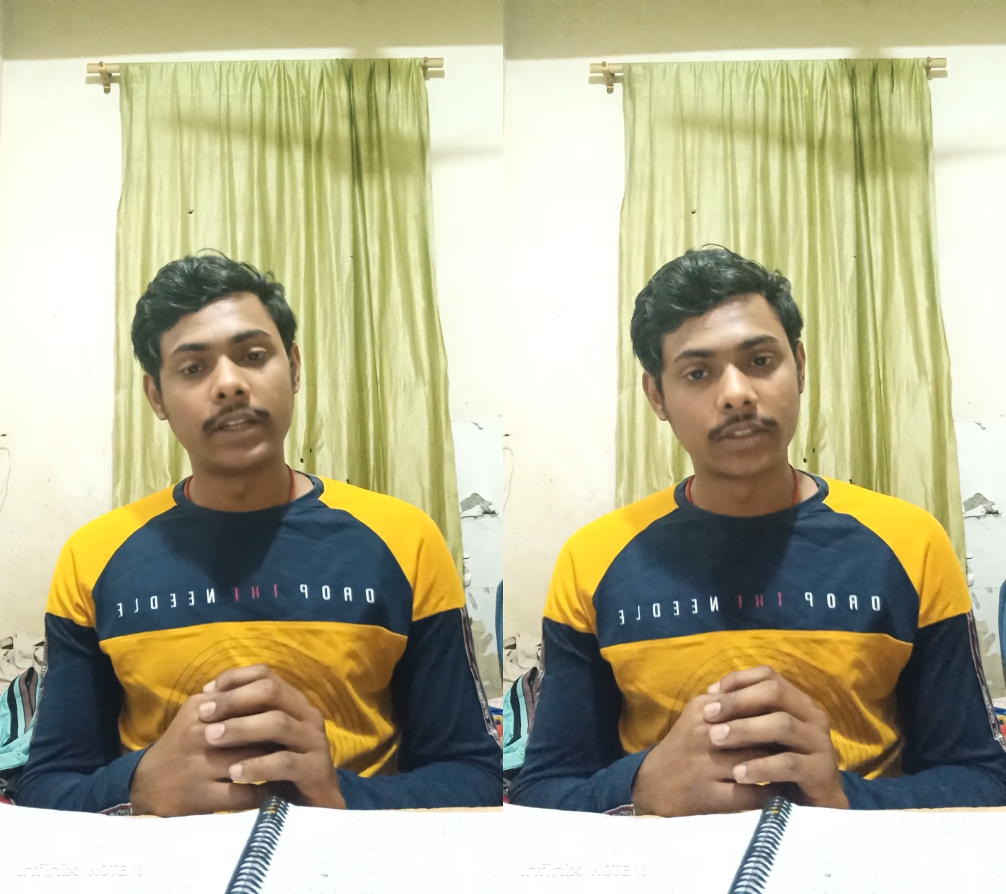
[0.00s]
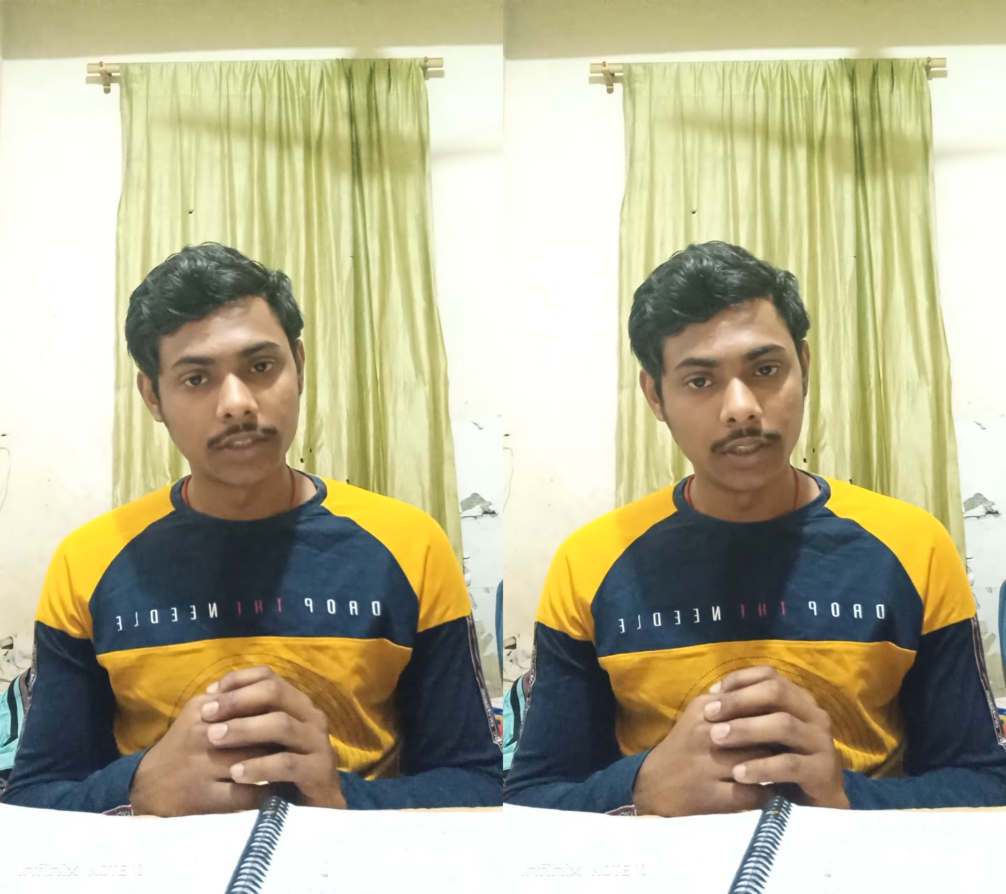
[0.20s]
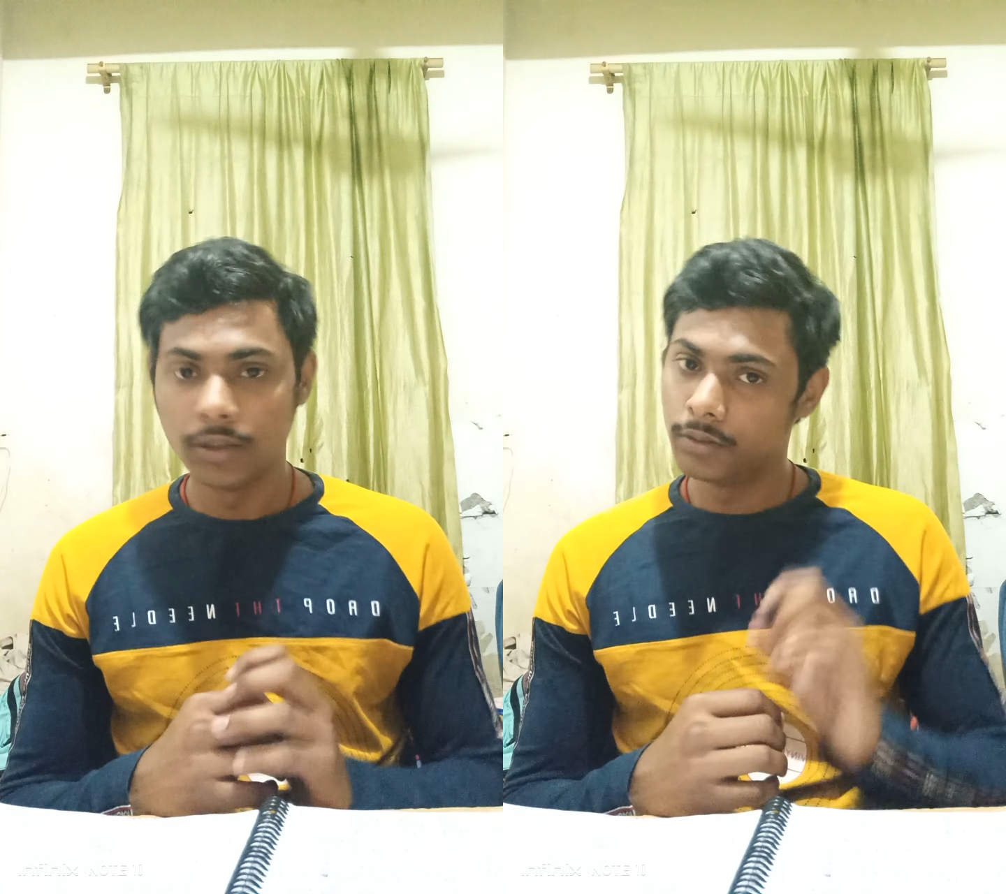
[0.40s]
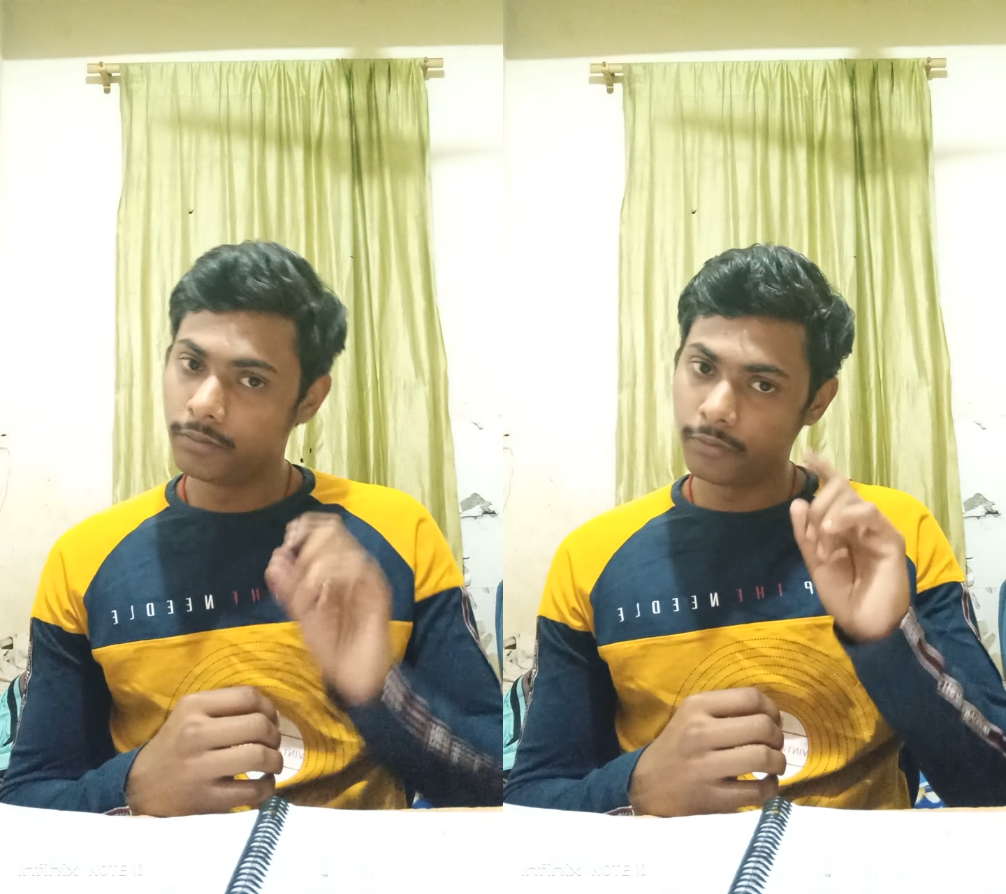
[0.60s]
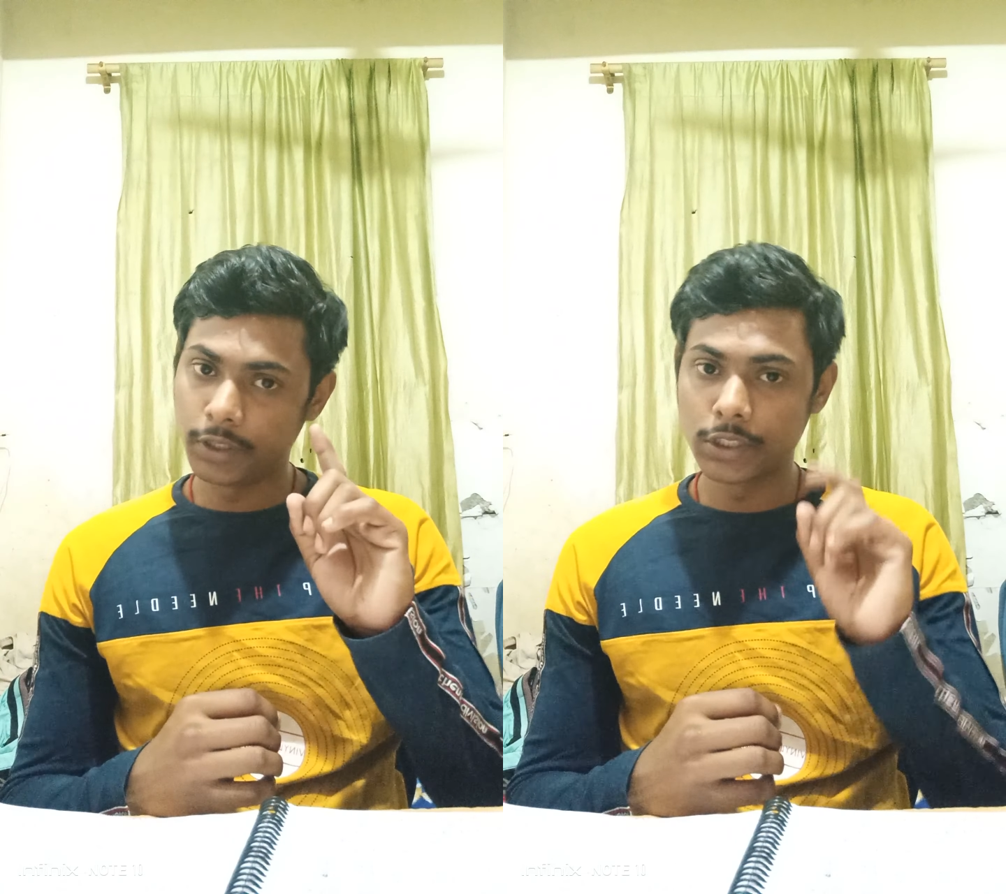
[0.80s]
dioxide,
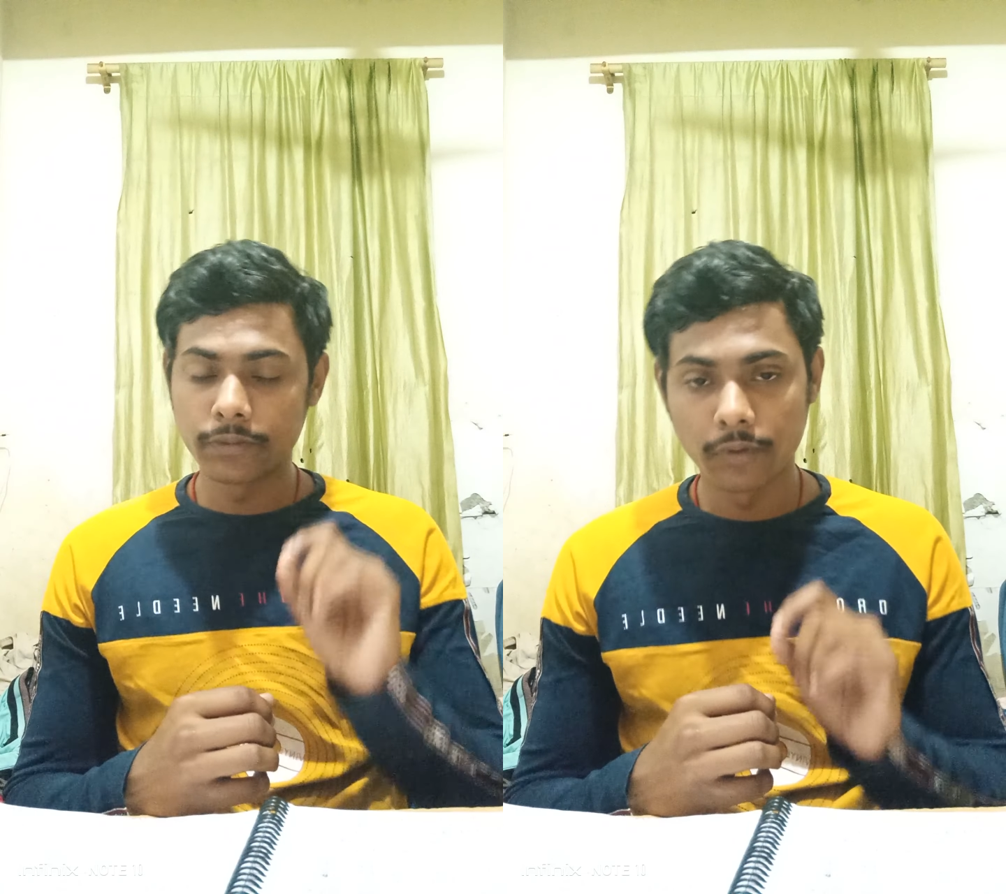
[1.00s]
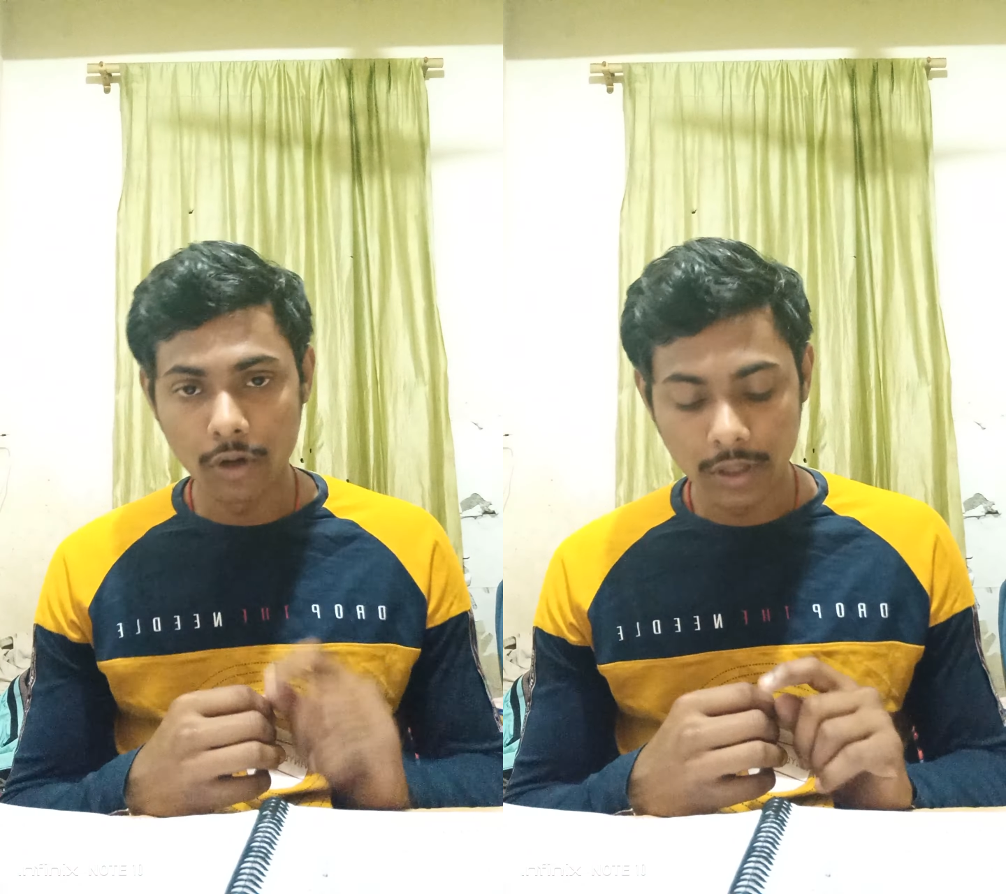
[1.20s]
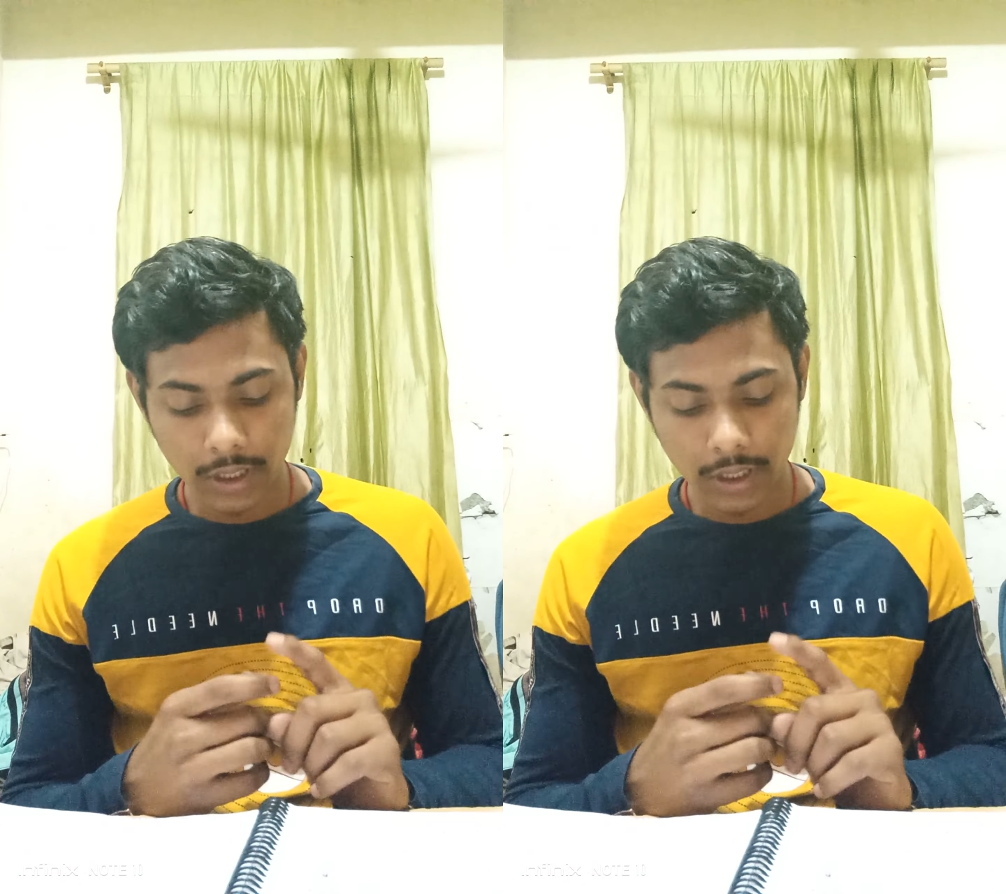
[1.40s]
first of all.